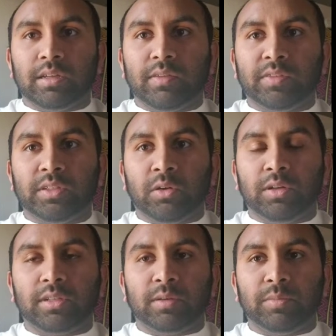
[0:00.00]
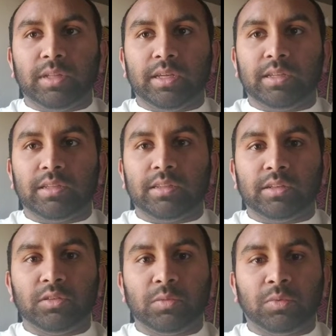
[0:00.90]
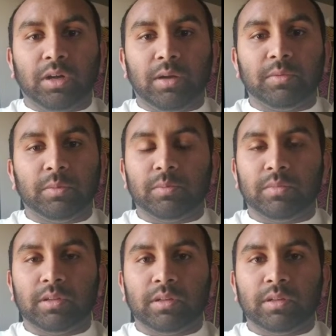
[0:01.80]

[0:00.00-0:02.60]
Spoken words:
if you don't assimilate, then you're the problem,